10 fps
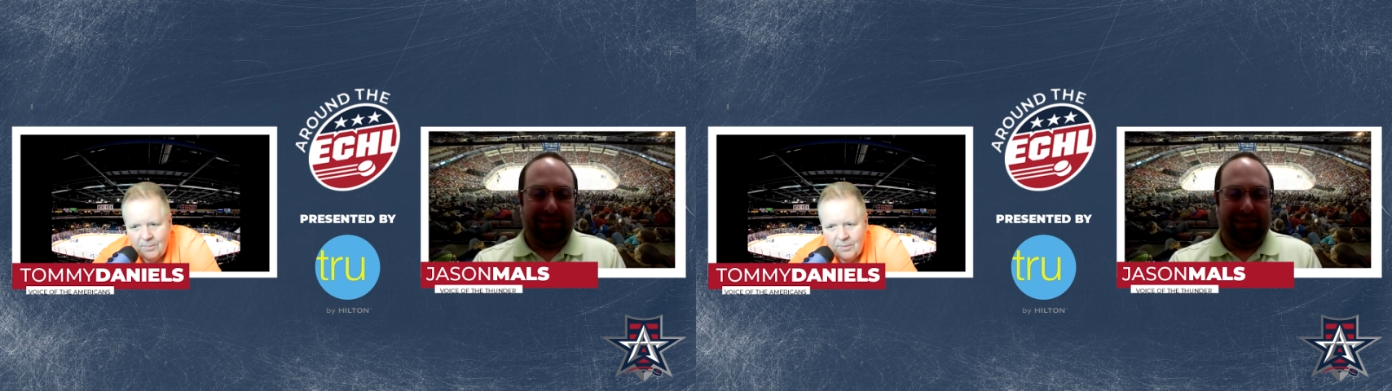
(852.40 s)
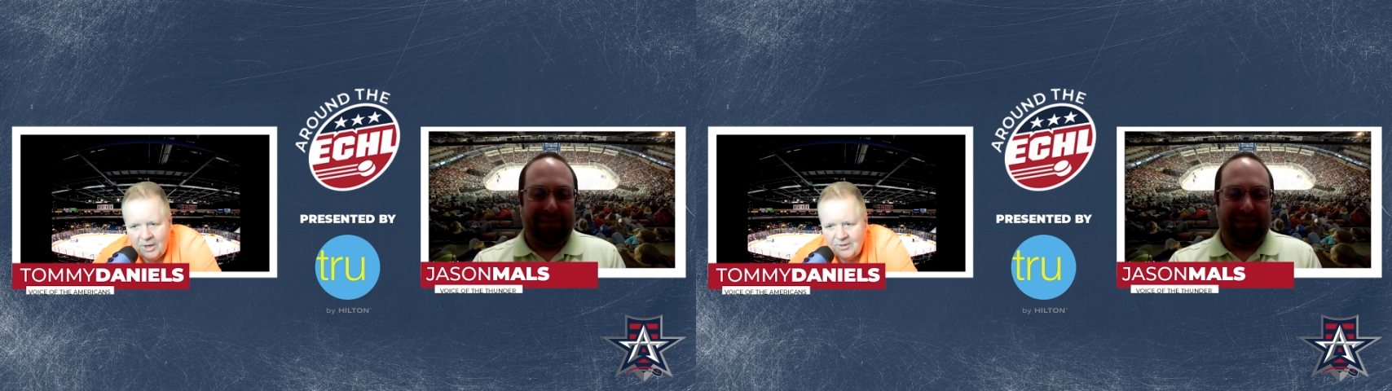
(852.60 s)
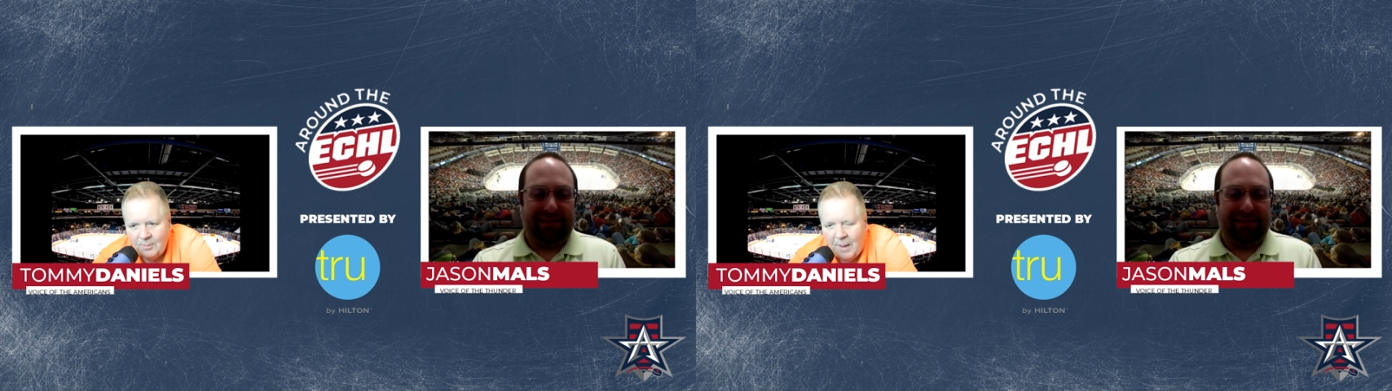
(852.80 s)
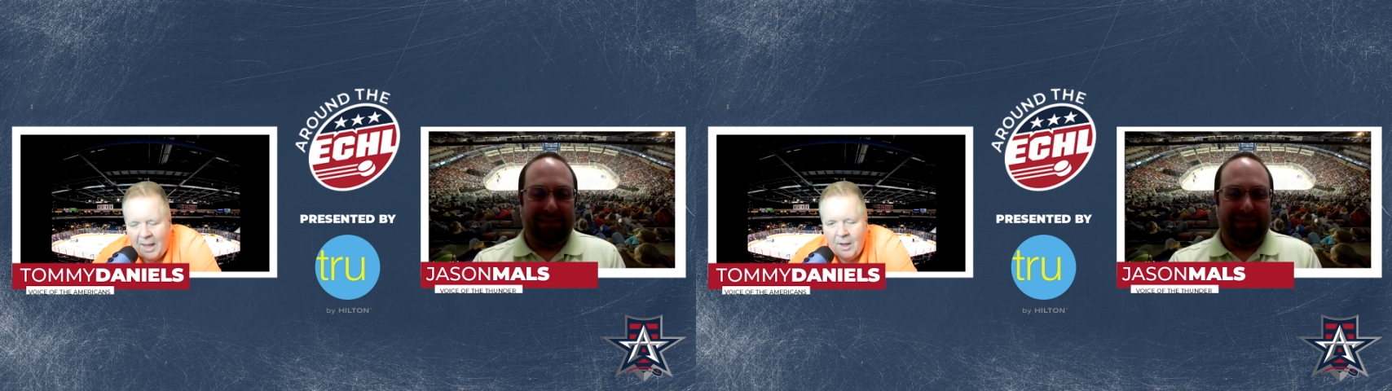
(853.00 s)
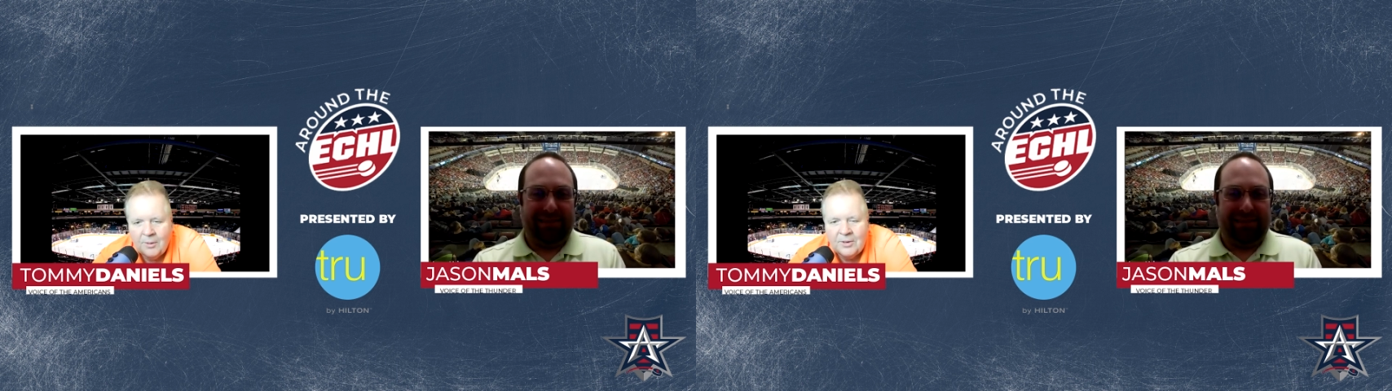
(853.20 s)
Speaker 1: Jason
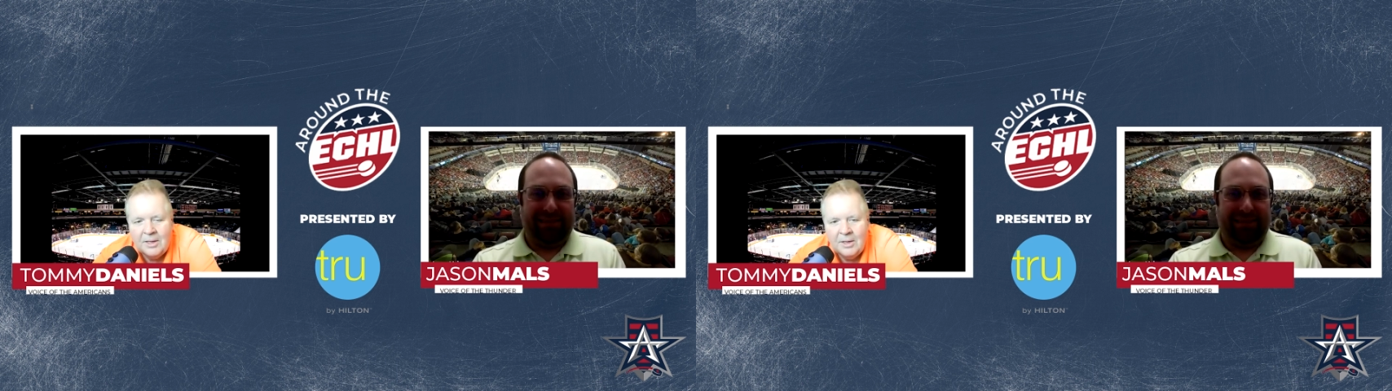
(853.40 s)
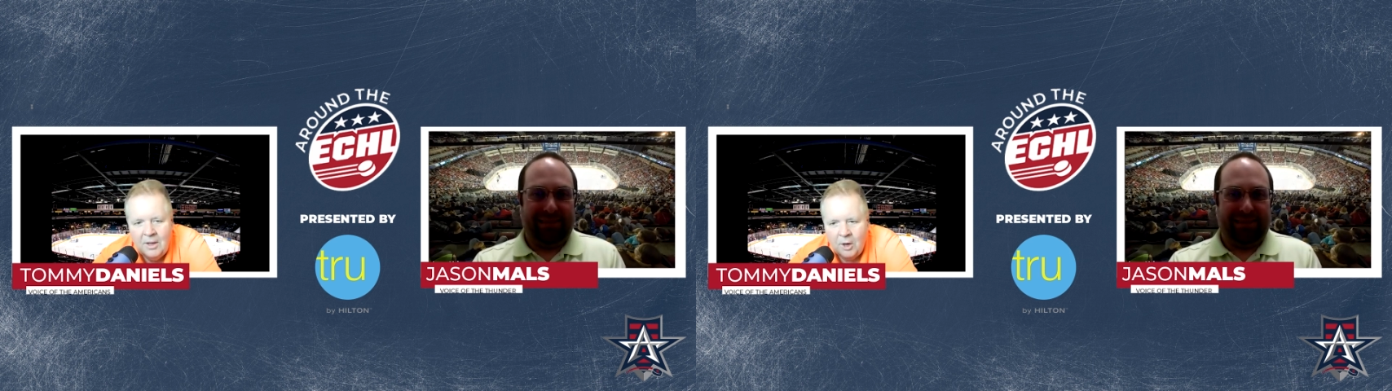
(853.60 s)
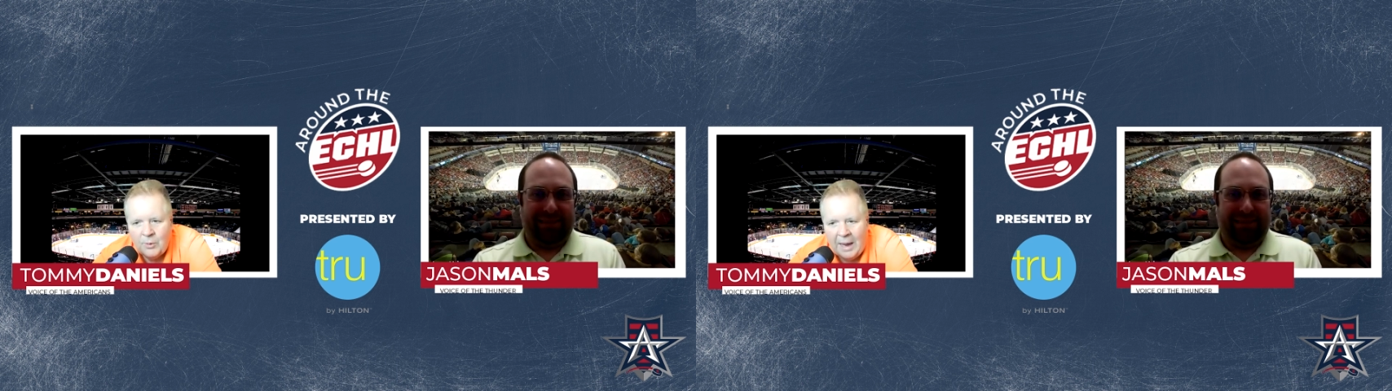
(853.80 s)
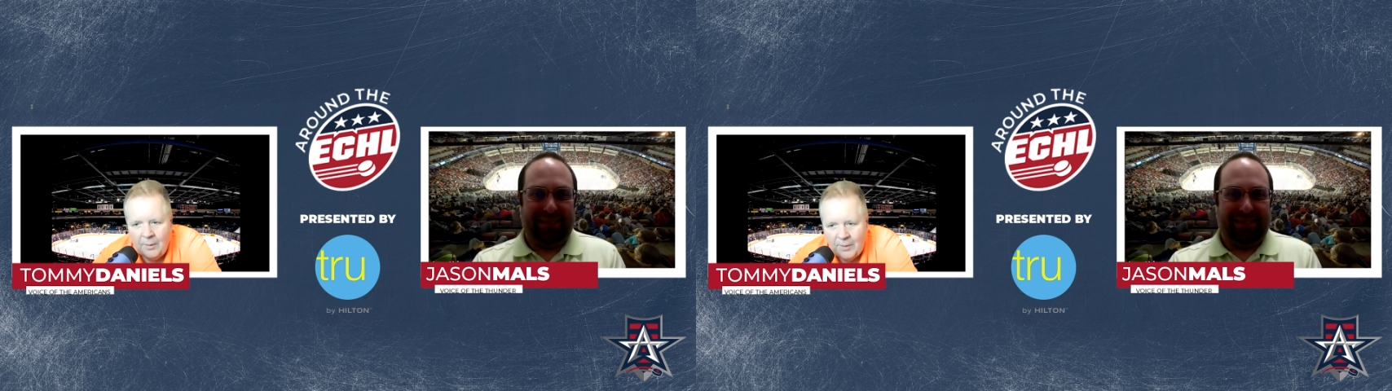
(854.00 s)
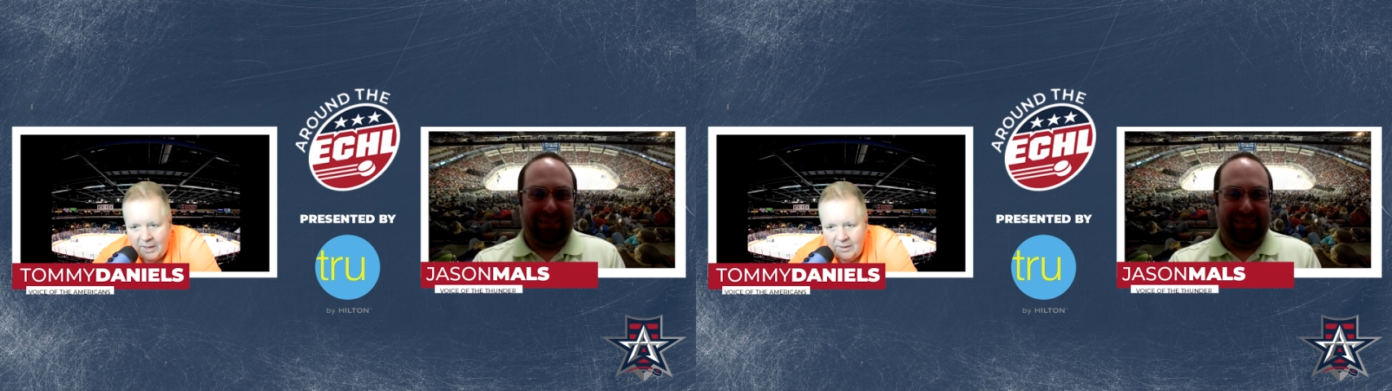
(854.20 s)
Mals
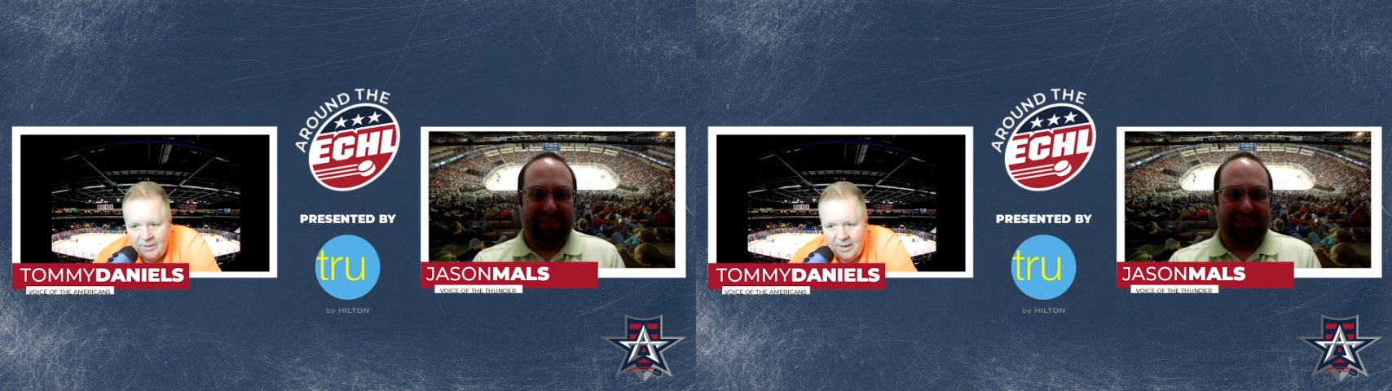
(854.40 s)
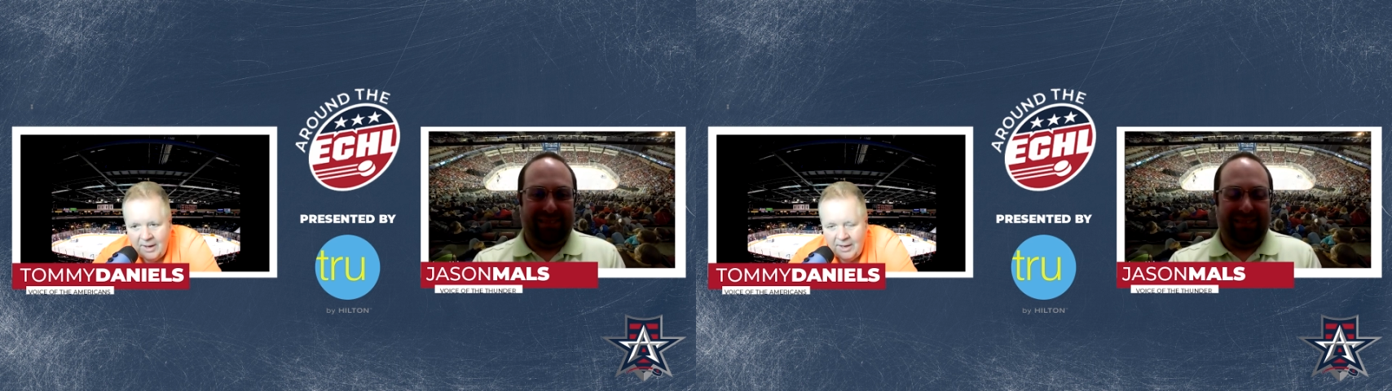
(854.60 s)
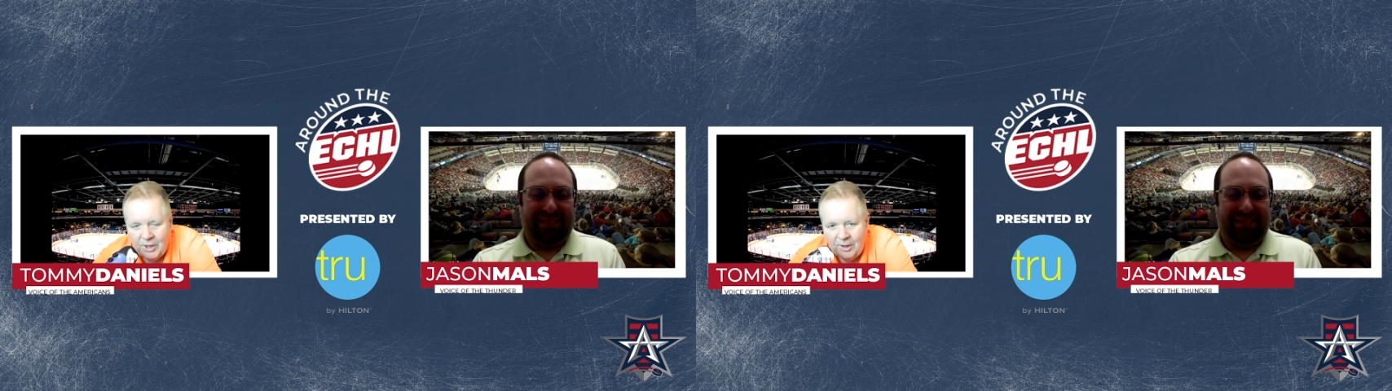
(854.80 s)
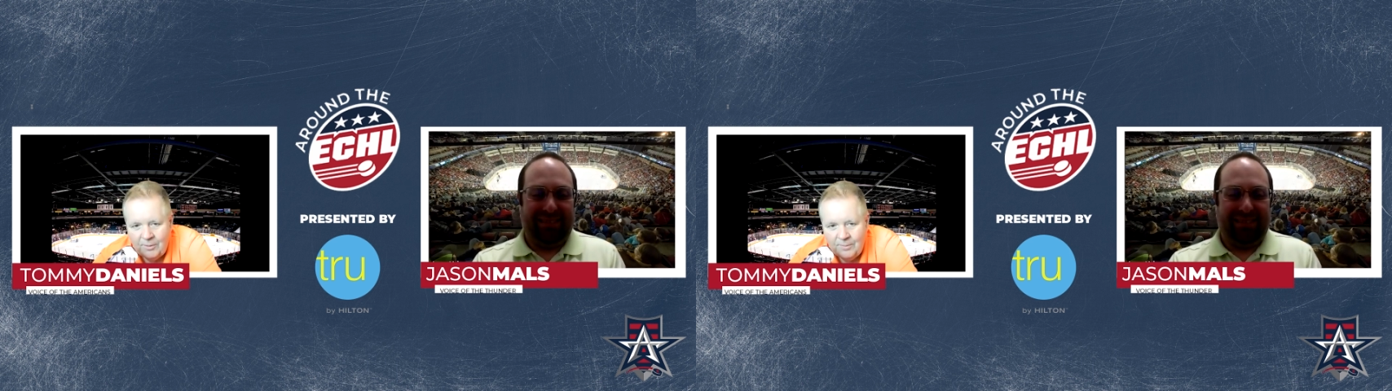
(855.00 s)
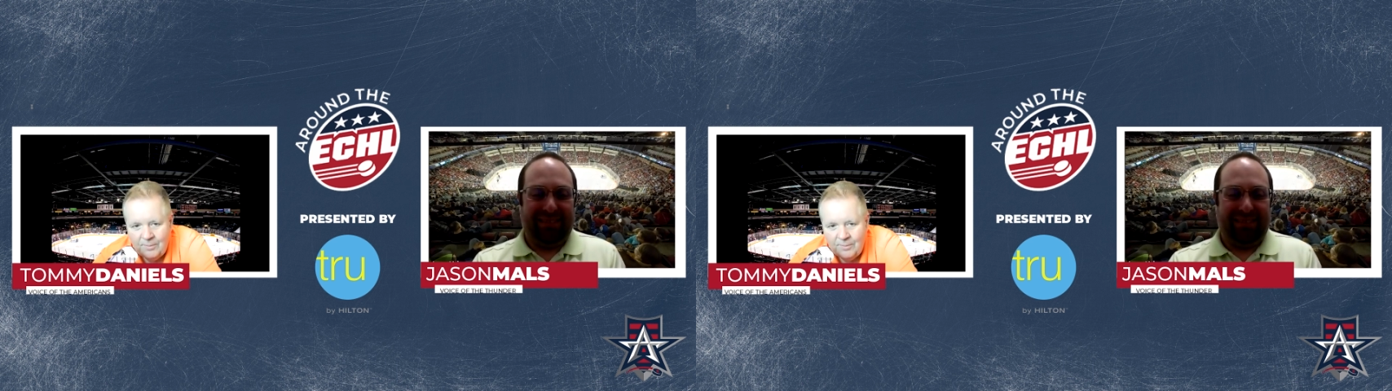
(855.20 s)
around the ECHL.